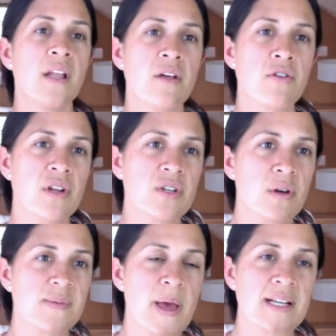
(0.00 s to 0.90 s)
Another thing
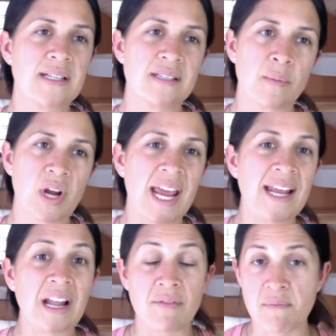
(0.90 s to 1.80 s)
to expect is number
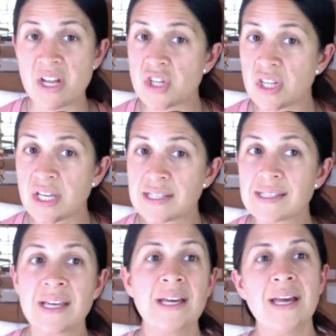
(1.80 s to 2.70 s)
8, I mentioned
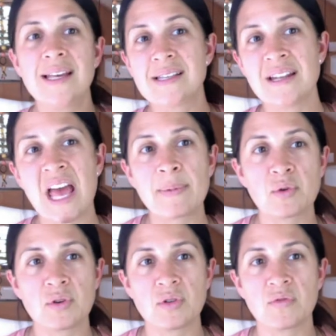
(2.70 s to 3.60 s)
this, is that
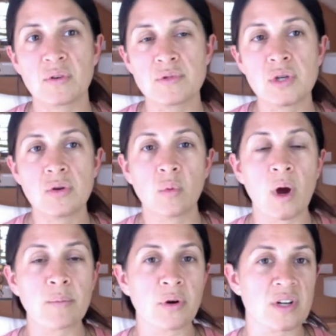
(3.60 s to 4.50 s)
naps reduce from 2 to
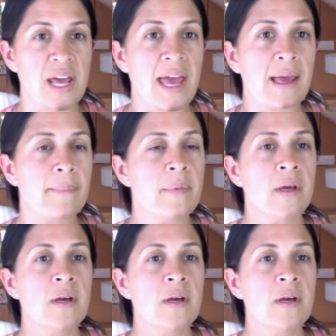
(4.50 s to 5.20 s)
1 per day.